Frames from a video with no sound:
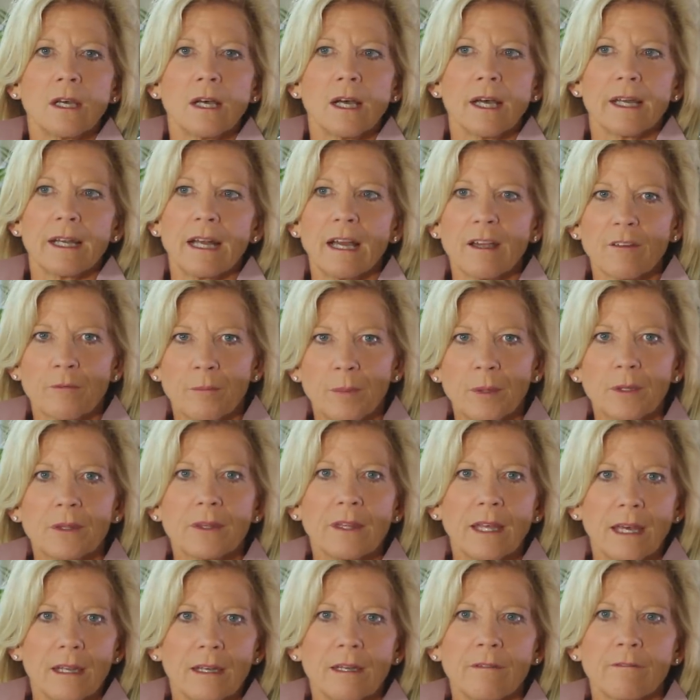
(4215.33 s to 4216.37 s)
And I have put
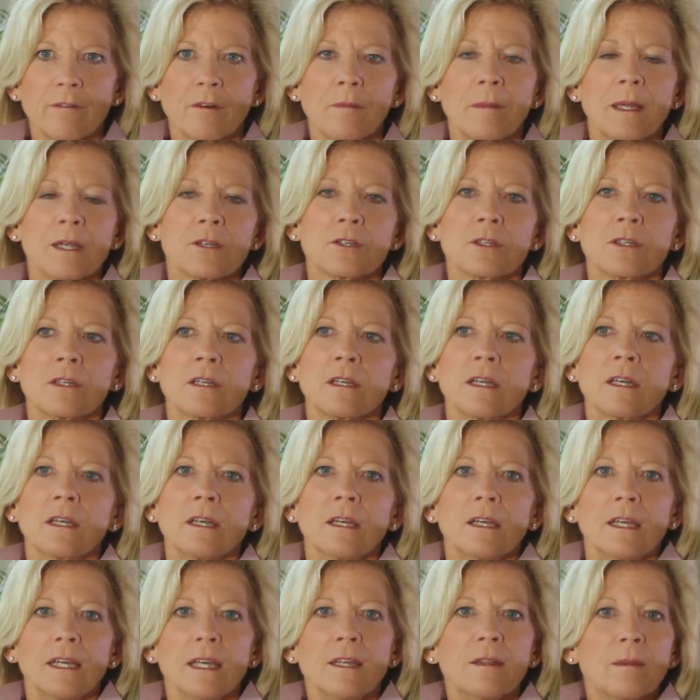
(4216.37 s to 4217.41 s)
that information
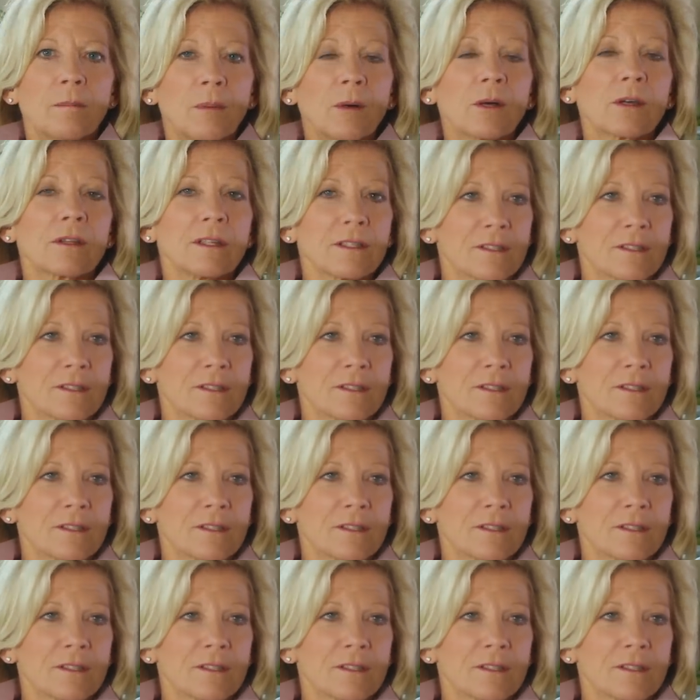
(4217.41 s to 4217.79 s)
in the book